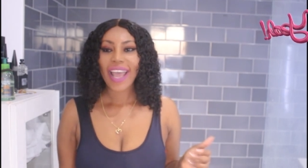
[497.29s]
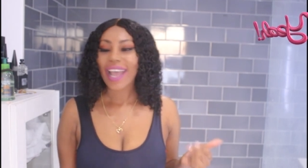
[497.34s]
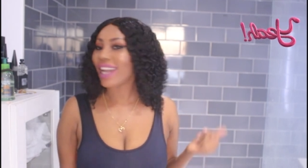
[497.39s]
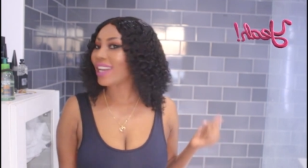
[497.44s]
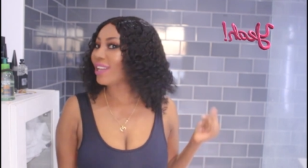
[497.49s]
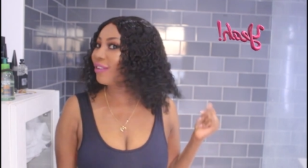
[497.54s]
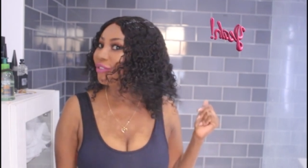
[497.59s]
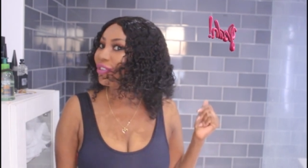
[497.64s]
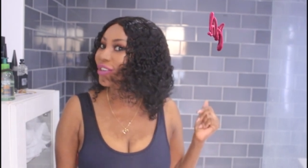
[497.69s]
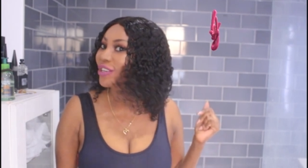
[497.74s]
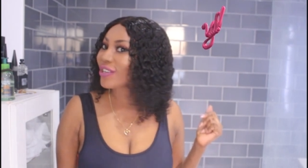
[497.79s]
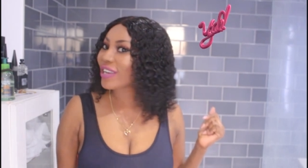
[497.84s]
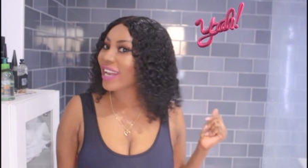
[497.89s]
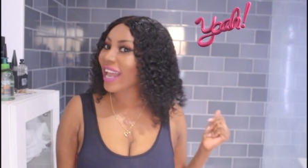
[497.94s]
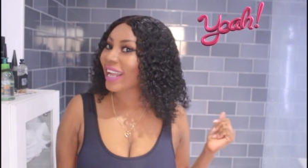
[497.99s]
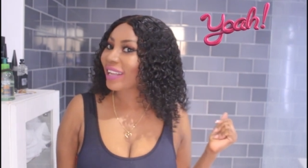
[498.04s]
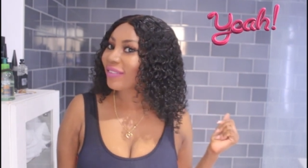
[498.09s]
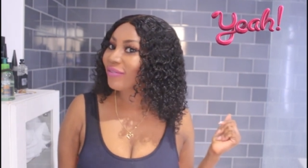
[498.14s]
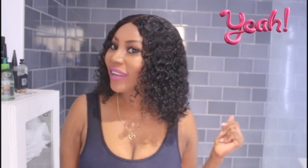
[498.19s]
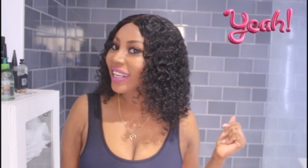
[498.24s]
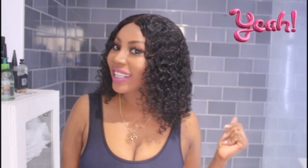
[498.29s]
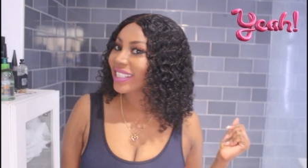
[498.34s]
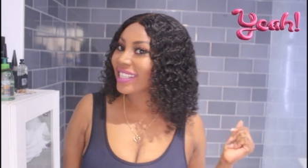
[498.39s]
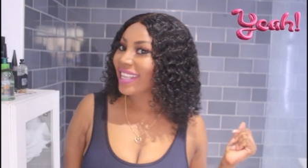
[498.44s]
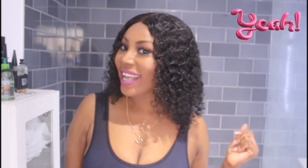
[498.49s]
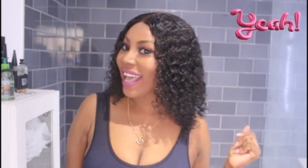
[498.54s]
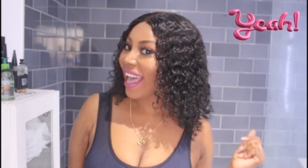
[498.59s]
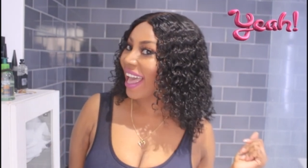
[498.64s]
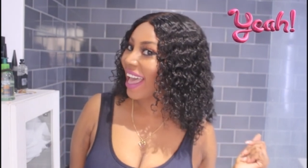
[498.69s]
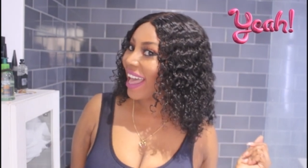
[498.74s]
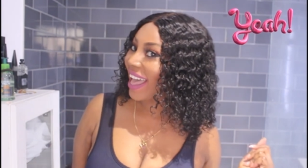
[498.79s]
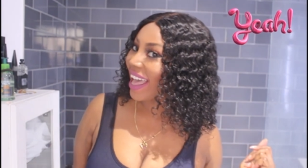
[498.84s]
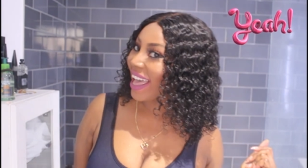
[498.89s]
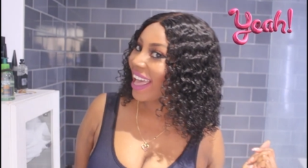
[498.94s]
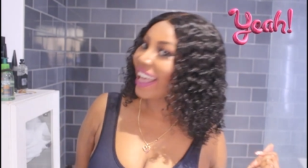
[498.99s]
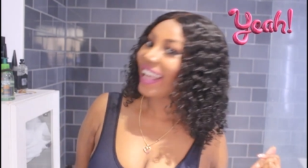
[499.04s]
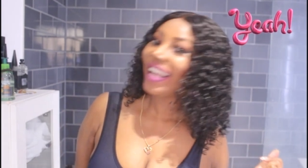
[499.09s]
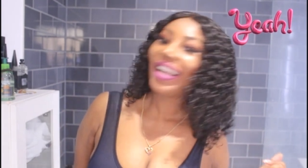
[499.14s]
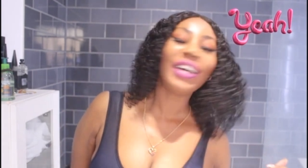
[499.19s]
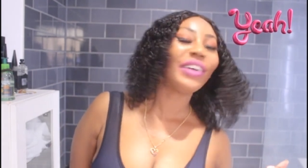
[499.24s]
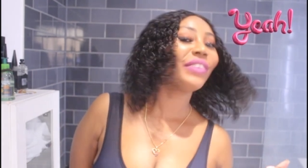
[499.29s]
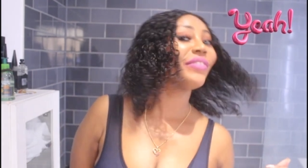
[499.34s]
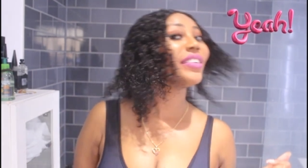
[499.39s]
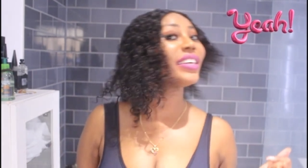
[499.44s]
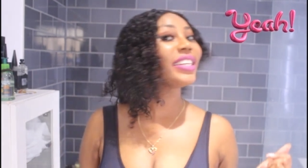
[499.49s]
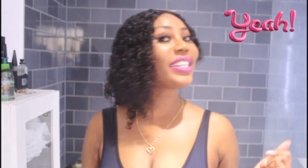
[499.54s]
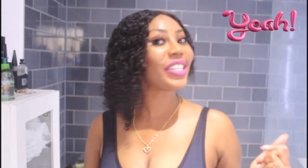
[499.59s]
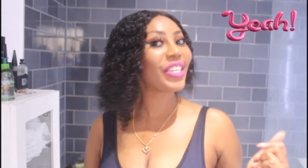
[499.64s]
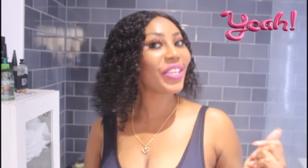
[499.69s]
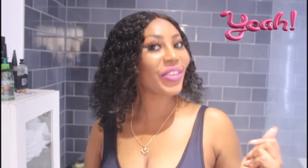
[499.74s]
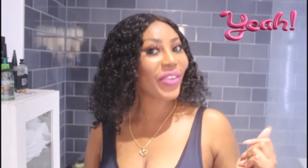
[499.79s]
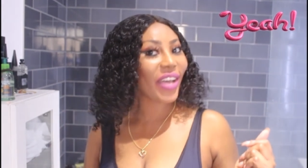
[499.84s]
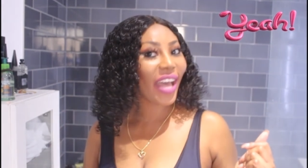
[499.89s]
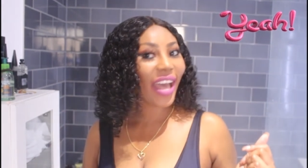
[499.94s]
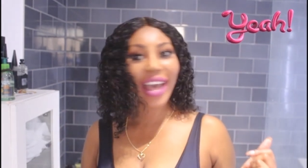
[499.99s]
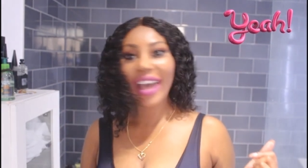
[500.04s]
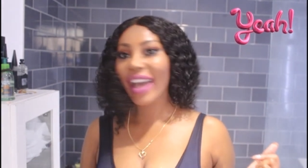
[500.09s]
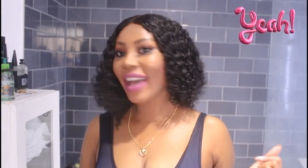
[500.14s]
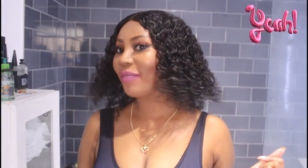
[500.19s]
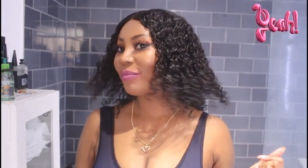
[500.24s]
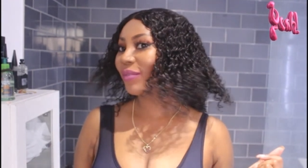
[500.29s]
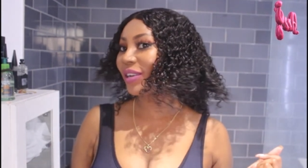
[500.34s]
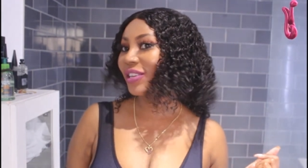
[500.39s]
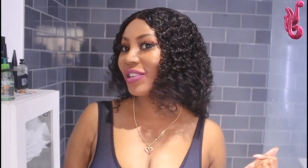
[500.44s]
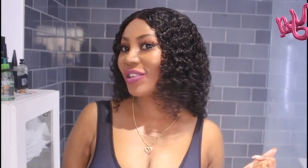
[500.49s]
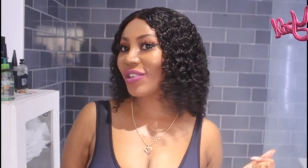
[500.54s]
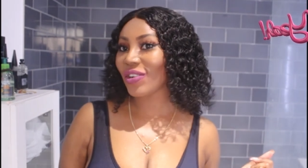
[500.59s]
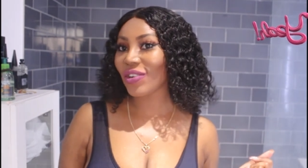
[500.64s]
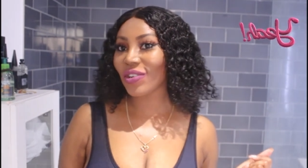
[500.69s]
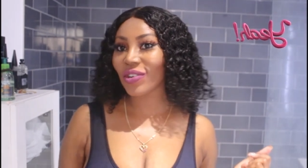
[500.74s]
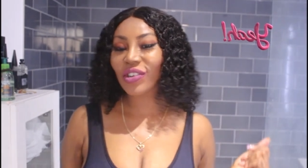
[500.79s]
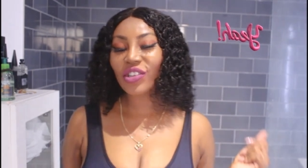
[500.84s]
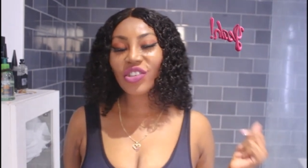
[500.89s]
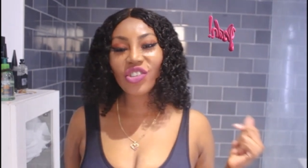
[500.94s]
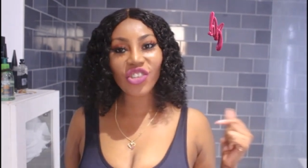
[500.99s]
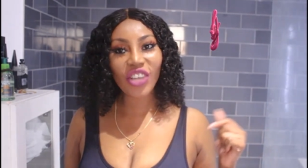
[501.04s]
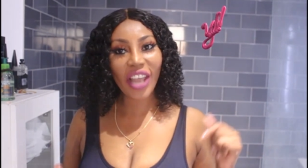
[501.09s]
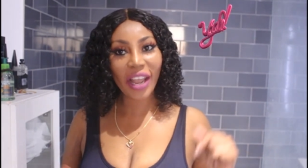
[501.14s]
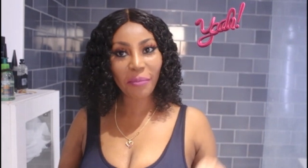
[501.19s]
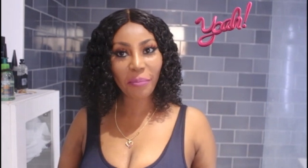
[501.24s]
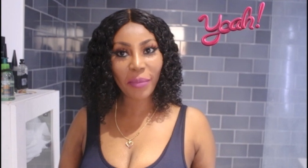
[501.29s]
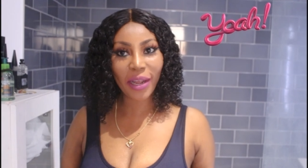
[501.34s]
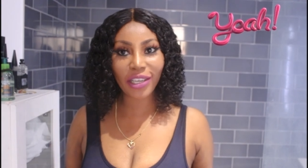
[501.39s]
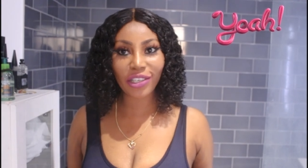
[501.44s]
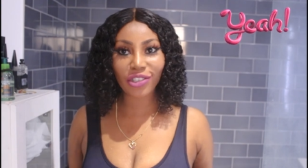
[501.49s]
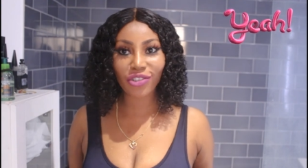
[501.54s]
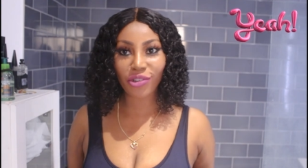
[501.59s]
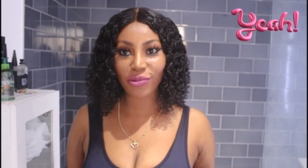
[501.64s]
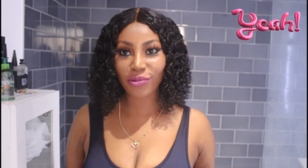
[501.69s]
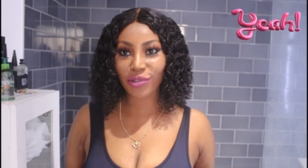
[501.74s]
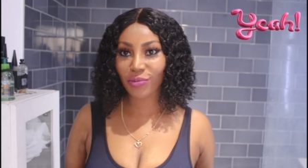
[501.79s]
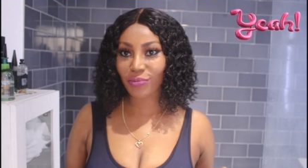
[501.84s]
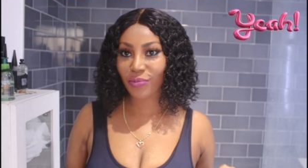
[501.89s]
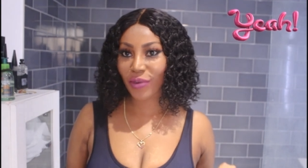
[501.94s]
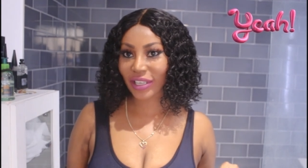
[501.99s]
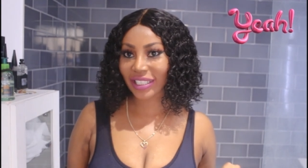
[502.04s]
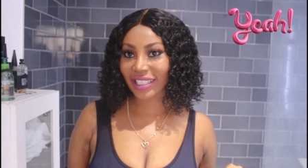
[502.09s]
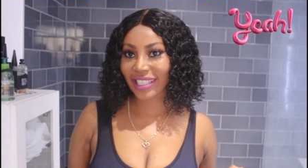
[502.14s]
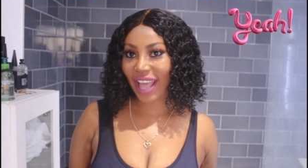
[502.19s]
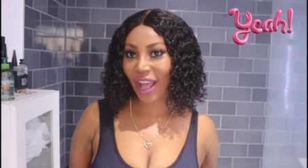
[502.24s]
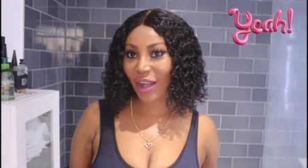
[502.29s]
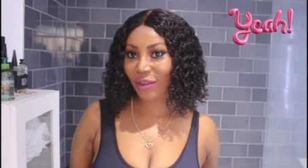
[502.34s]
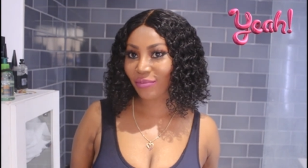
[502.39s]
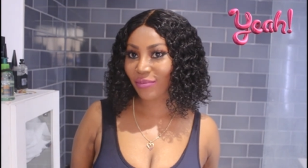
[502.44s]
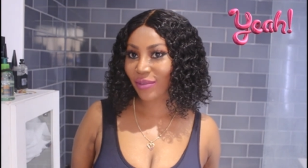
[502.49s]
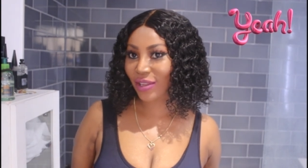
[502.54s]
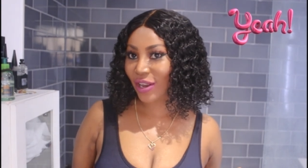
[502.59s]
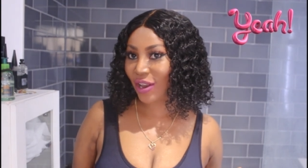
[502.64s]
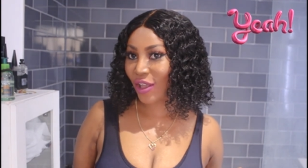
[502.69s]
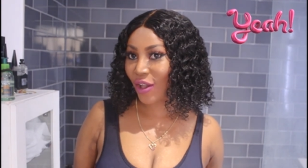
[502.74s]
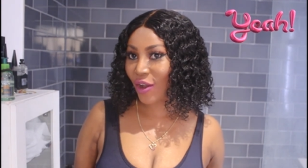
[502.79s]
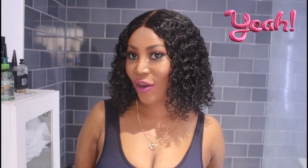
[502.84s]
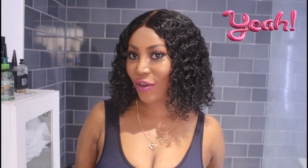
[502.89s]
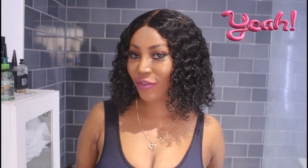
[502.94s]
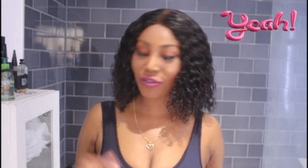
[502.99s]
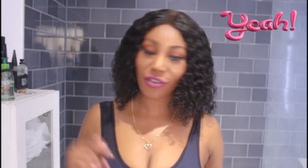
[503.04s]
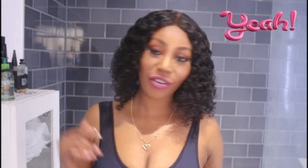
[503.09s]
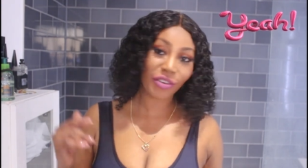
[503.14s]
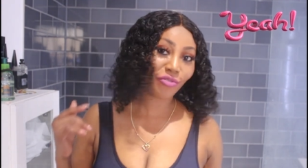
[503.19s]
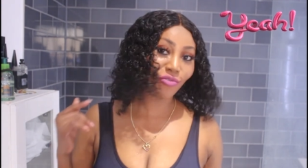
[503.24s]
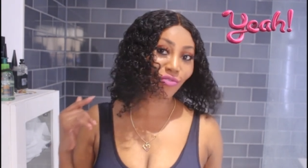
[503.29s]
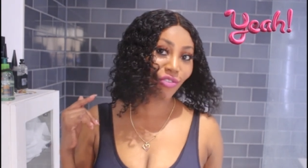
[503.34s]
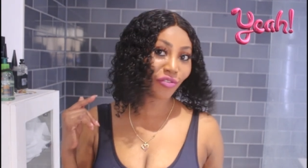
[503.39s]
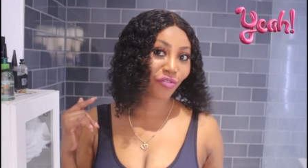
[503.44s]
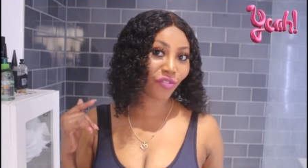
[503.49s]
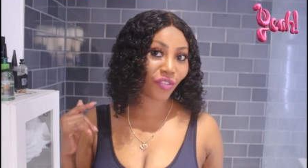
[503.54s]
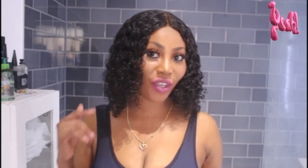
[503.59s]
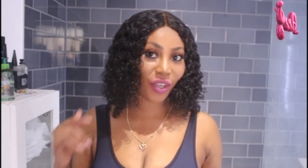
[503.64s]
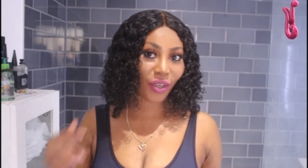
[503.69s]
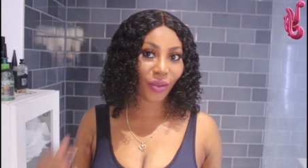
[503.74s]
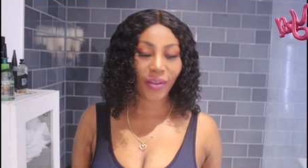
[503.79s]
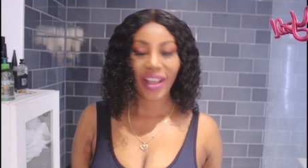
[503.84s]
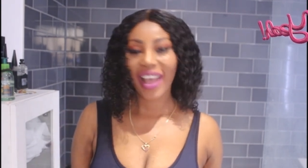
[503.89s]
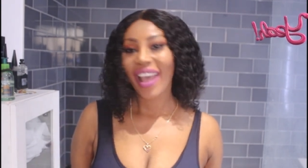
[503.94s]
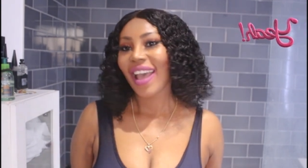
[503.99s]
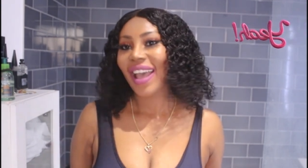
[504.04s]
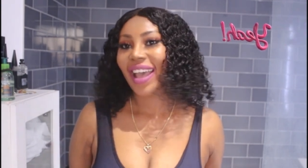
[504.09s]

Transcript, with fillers: And if you do like my hair, my new hair, my new look, check my description box down below for the review.